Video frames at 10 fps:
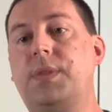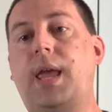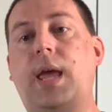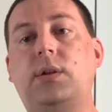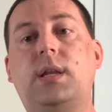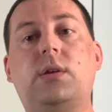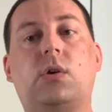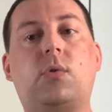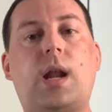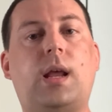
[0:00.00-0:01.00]
and you need to
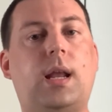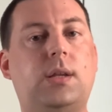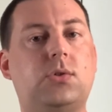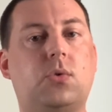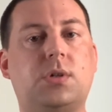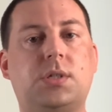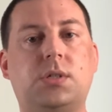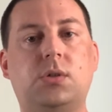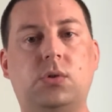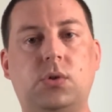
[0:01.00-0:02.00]
credit any sources
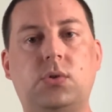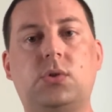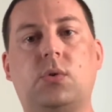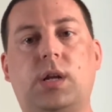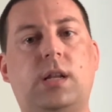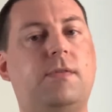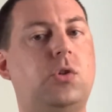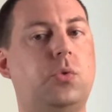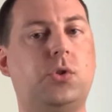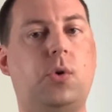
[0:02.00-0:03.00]
you used or
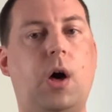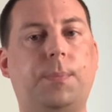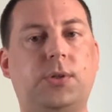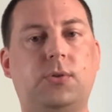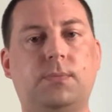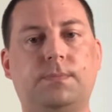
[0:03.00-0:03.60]
individuals who helped you.